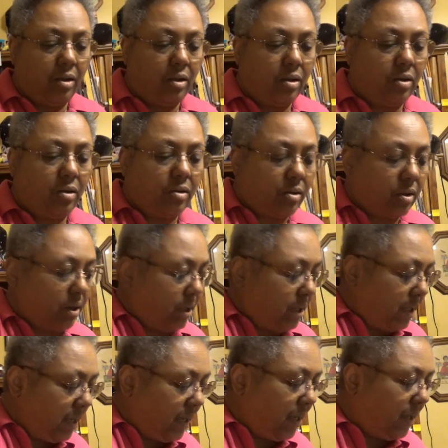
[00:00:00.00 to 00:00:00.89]

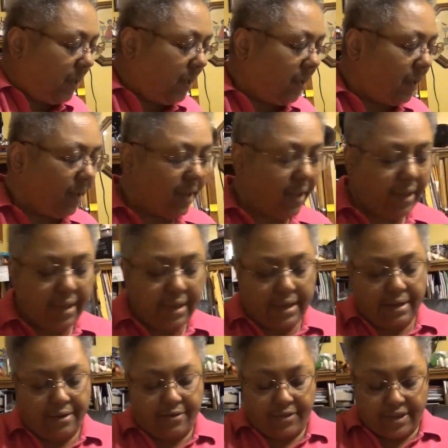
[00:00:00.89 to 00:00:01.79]
Okay,
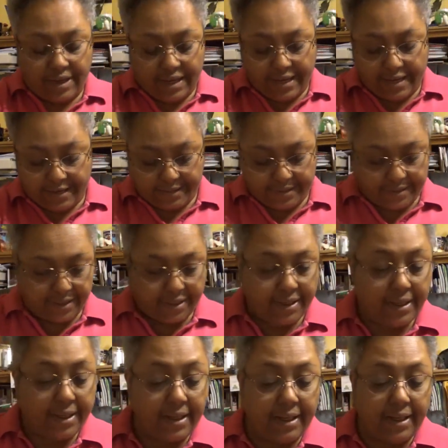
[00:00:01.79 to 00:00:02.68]
I've got
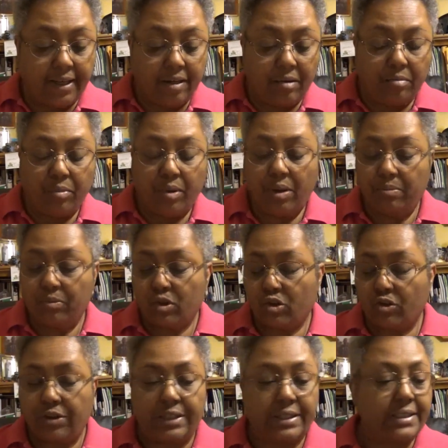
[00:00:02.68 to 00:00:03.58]
Plum
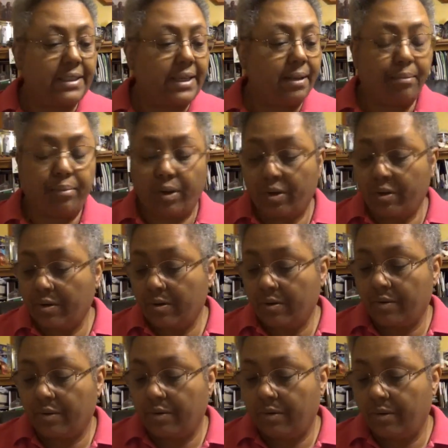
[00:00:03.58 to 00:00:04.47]
Street Sampler,
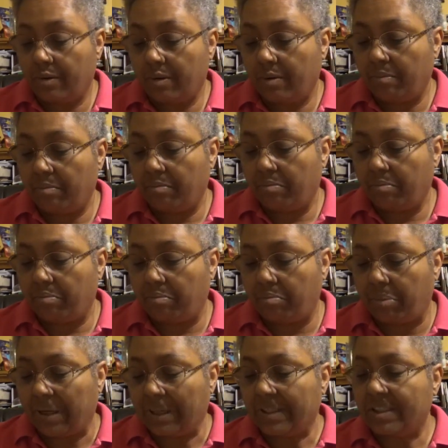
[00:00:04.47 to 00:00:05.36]

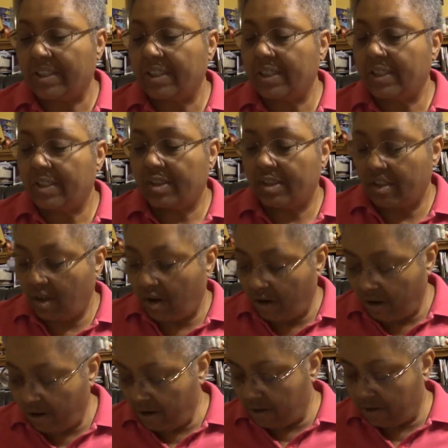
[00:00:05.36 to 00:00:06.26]
Betsy's
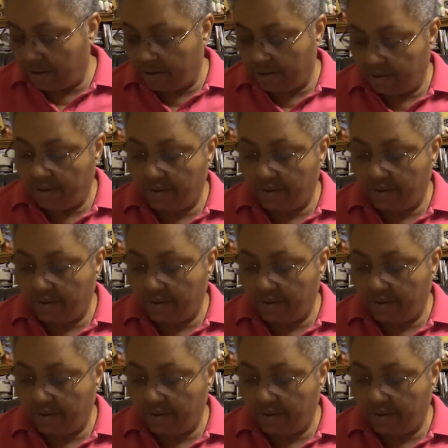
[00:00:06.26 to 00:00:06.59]
Tart.